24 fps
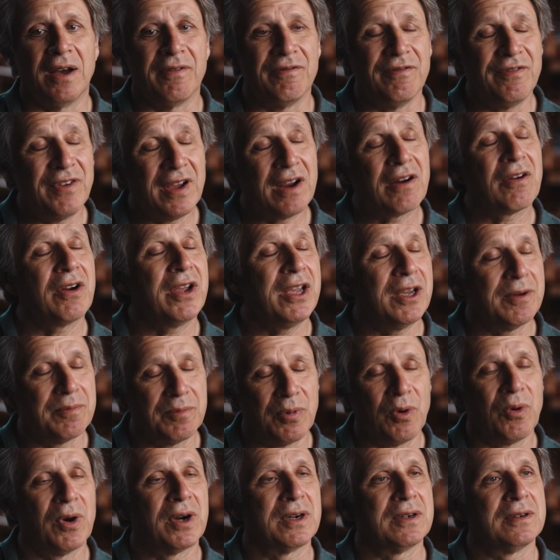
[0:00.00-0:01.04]
a very
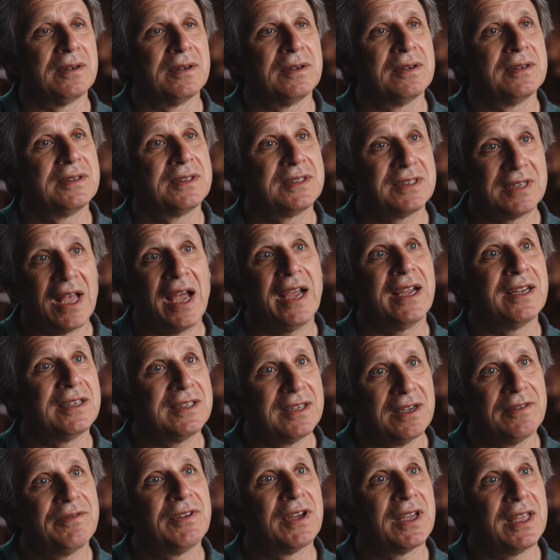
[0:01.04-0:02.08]
important
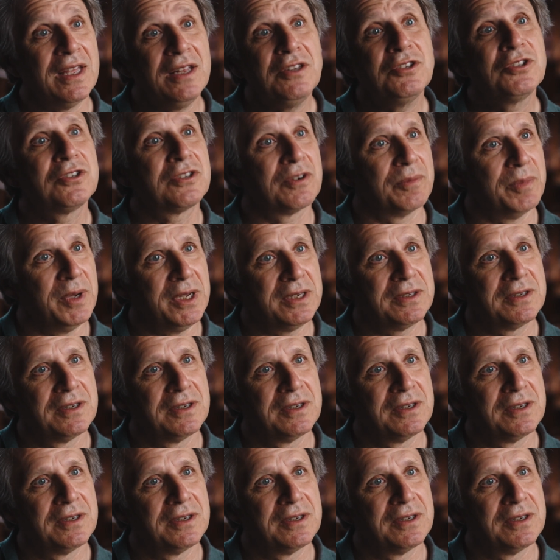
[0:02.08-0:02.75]
scientific instrument